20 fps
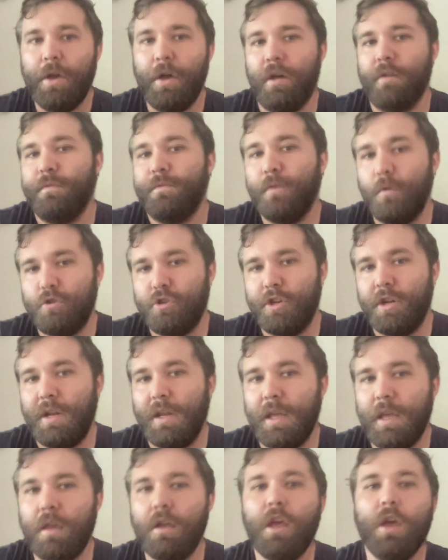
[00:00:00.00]

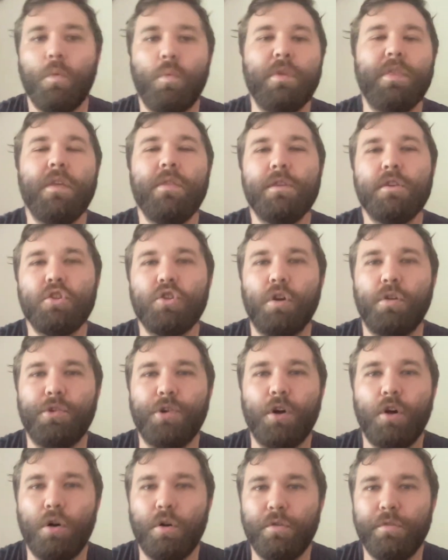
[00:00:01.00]
unfortunately, within the
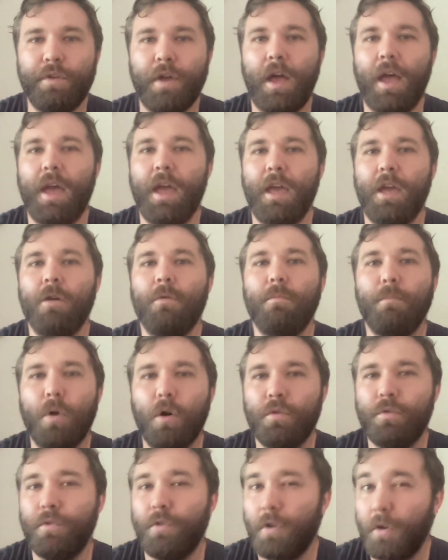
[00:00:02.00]
genre of a
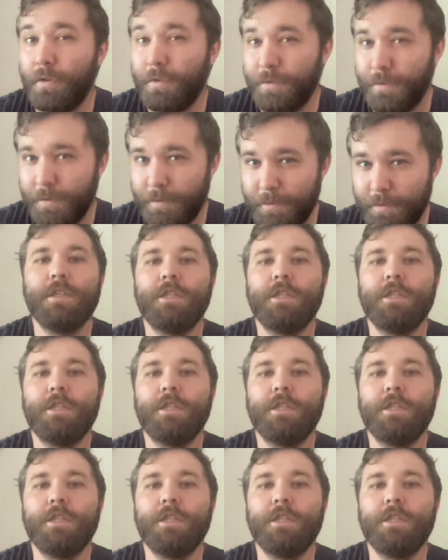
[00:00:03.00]
mokuroku.